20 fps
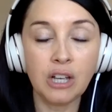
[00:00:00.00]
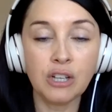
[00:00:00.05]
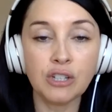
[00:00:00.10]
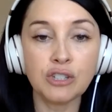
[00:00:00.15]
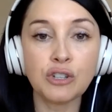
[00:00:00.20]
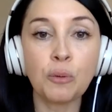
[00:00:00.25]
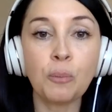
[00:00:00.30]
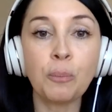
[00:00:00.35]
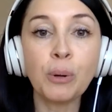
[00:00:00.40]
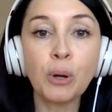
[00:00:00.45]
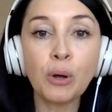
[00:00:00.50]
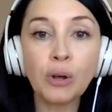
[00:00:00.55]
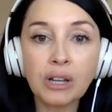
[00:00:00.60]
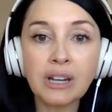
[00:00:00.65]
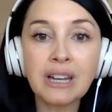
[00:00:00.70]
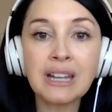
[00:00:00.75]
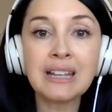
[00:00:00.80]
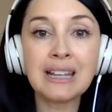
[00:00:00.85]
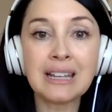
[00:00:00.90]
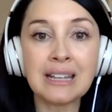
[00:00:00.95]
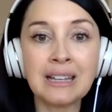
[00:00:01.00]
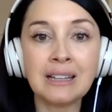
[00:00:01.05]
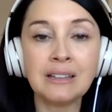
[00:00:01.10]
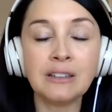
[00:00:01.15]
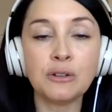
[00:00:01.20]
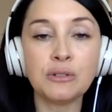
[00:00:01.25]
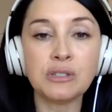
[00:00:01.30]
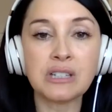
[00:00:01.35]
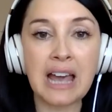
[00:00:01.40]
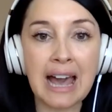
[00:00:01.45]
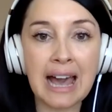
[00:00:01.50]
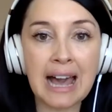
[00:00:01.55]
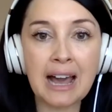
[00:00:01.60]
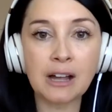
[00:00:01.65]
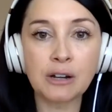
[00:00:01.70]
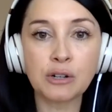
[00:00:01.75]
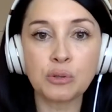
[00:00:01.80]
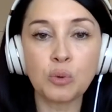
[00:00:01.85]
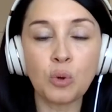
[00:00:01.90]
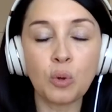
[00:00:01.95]
So putting in those
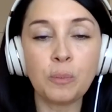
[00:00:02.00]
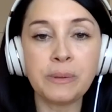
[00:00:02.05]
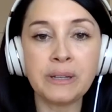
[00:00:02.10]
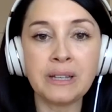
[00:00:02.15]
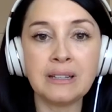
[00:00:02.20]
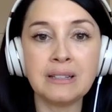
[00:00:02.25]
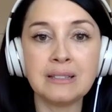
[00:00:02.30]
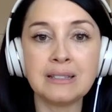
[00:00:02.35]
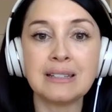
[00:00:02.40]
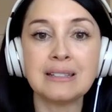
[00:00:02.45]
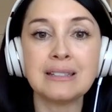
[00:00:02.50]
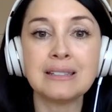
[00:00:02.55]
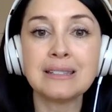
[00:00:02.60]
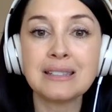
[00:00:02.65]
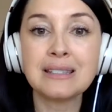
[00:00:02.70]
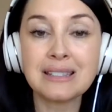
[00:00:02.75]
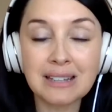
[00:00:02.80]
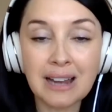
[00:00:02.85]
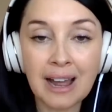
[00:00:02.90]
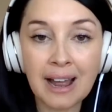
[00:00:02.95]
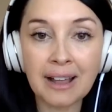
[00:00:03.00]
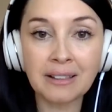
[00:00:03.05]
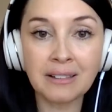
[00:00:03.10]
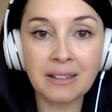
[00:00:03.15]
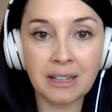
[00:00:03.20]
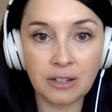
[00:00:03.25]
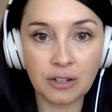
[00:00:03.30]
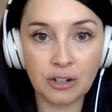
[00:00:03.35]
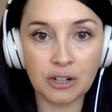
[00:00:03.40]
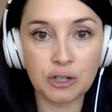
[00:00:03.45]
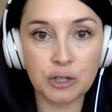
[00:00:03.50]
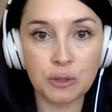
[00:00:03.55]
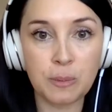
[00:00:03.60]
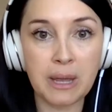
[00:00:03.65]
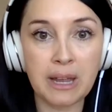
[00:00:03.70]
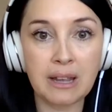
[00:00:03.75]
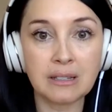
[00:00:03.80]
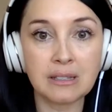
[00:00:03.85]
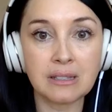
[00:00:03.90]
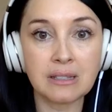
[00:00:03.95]
actual bins, styling your
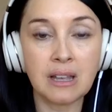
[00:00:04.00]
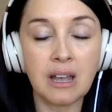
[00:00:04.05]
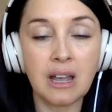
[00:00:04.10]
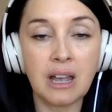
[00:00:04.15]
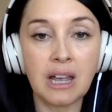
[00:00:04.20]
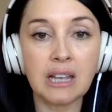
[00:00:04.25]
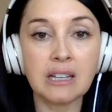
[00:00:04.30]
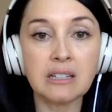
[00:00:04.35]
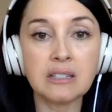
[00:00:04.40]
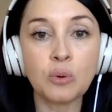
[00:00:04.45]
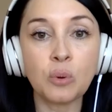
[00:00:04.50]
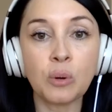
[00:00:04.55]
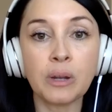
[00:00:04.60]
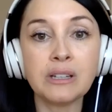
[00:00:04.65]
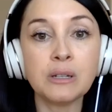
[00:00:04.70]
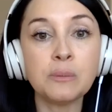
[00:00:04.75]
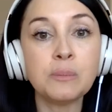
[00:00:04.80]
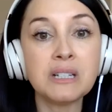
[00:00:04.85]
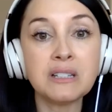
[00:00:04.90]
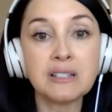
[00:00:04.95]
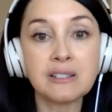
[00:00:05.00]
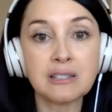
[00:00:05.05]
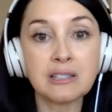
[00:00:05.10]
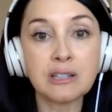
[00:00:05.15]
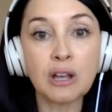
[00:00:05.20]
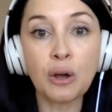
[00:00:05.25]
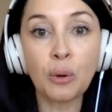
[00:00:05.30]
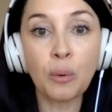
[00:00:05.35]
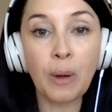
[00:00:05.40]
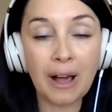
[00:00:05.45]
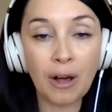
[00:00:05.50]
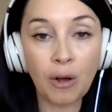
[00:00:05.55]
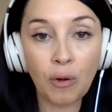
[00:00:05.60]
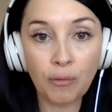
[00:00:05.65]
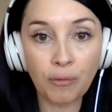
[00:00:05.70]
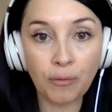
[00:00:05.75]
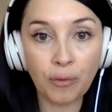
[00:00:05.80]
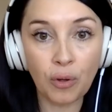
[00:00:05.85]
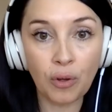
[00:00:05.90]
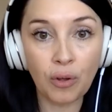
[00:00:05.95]
space is going to be so
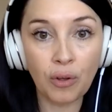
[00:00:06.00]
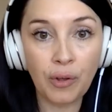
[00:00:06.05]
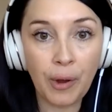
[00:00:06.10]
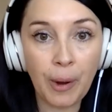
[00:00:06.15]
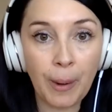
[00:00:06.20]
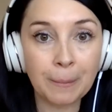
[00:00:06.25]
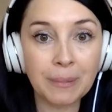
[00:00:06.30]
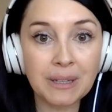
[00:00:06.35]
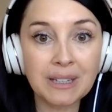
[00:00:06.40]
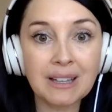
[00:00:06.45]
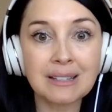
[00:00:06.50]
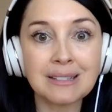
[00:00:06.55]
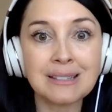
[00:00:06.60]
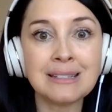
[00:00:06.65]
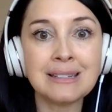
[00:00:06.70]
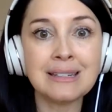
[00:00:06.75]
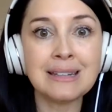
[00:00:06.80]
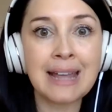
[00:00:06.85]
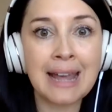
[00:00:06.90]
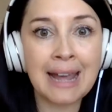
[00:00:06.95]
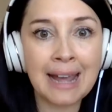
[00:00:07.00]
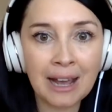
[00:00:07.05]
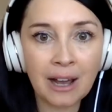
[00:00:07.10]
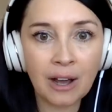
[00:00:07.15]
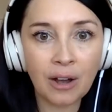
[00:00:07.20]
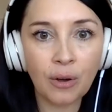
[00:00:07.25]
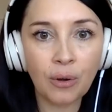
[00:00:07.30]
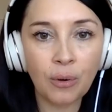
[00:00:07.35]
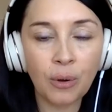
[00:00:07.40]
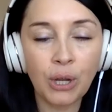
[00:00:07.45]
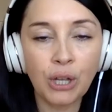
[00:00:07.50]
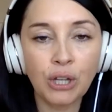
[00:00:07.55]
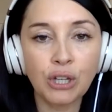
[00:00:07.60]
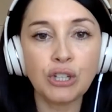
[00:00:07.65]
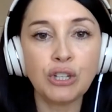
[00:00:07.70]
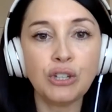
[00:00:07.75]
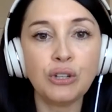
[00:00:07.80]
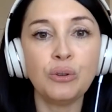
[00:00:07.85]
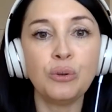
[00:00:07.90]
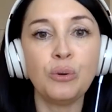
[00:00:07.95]
helpful because now
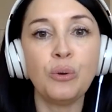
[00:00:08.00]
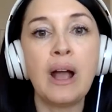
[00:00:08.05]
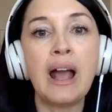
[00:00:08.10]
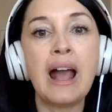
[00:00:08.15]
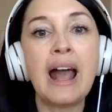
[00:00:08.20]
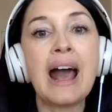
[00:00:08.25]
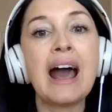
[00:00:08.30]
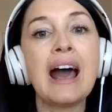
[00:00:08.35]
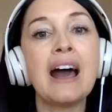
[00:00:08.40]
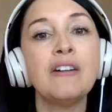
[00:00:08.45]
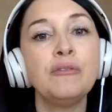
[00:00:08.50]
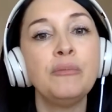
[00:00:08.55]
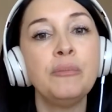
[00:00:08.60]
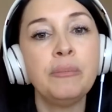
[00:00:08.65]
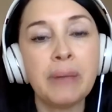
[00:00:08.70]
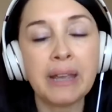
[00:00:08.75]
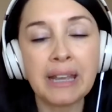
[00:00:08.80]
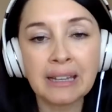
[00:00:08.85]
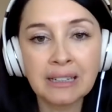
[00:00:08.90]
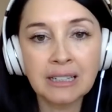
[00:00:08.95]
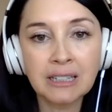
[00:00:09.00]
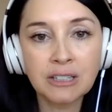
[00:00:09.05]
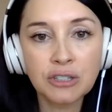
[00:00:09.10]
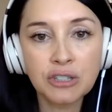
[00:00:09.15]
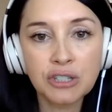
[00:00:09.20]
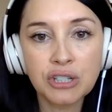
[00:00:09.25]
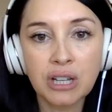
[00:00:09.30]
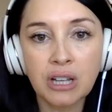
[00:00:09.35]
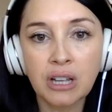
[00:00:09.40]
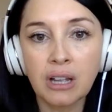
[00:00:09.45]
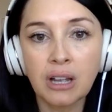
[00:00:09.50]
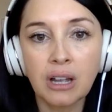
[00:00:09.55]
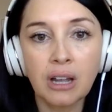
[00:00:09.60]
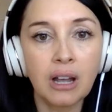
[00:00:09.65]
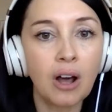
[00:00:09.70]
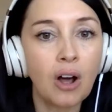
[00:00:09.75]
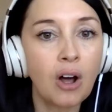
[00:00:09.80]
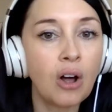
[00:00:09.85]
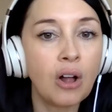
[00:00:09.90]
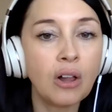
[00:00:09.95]
you have managed
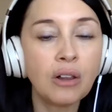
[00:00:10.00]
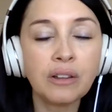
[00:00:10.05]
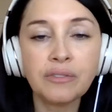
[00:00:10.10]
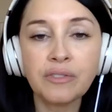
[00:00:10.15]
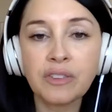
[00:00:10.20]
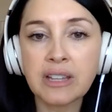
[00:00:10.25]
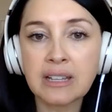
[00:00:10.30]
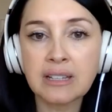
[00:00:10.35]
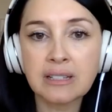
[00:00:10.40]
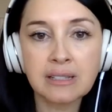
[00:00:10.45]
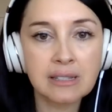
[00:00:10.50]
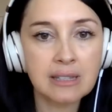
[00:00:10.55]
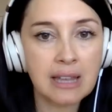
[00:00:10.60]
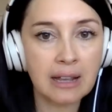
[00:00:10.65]
all of these